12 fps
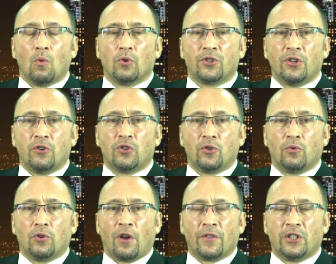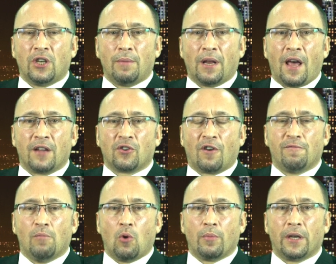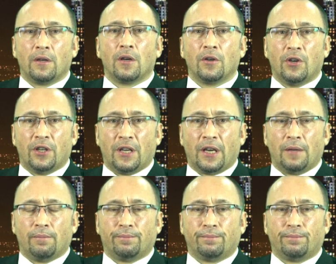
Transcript: We'll see you soon on the Jamie Glazov Moment. Good night.